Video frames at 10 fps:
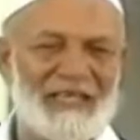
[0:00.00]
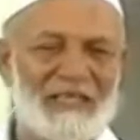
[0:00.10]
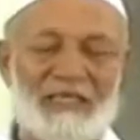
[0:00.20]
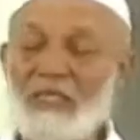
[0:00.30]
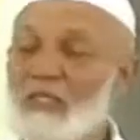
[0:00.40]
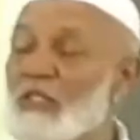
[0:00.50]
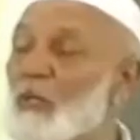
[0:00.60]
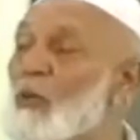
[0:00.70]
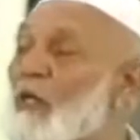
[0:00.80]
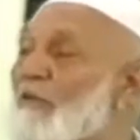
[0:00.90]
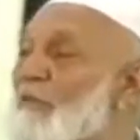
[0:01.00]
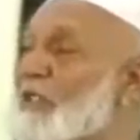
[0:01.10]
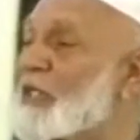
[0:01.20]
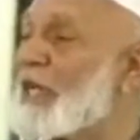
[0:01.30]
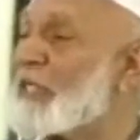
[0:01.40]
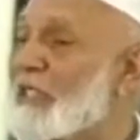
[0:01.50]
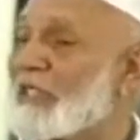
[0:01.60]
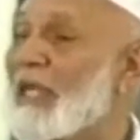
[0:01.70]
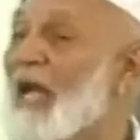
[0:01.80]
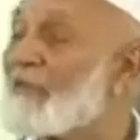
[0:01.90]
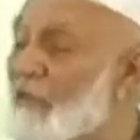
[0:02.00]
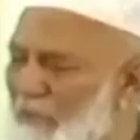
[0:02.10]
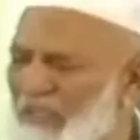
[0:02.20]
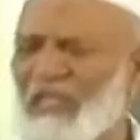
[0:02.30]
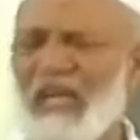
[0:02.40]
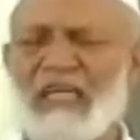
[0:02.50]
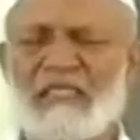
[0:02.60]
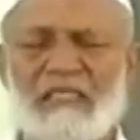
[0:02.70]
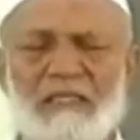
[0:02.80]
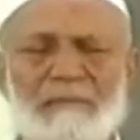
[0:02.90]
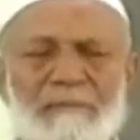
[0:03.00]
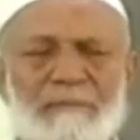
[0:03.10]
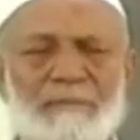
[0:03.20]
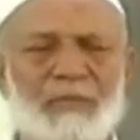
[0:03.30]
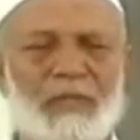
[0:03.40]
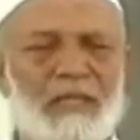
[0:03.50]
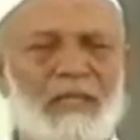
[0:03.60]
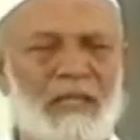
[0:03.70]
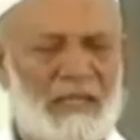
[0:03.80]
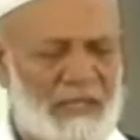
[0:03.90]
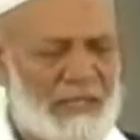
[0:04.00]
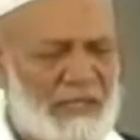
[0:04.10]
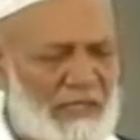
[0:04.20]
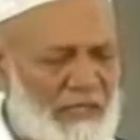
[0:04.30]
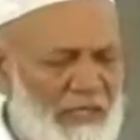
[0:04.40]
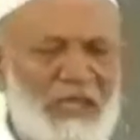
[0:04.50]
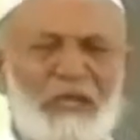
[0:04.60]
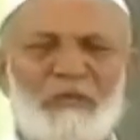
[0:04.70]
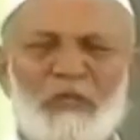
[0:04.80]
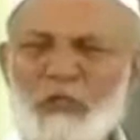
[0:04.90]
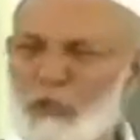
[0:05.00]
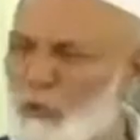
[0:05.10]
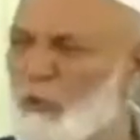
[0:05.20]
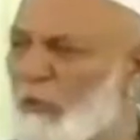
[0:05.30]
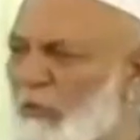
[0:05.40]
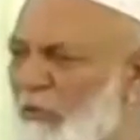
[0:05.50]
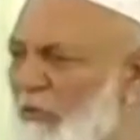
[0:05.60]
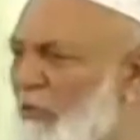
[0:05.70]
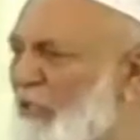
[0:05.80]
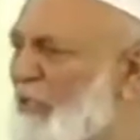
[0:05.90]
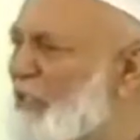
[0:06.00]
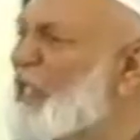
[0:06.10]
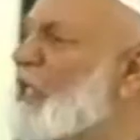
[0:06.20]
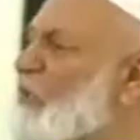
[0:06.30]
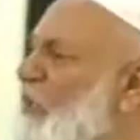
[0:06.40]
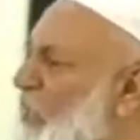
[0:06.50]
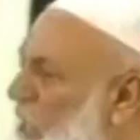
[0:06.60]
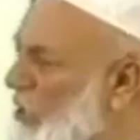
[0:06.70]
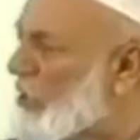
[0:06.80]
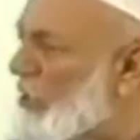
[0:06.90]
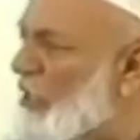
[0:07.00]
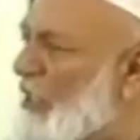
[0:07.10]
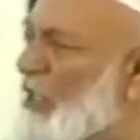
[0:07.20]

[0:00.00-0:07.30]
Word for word: This is the world of specialization. I have specialized in dealing with the Jew, dealing with the Christian,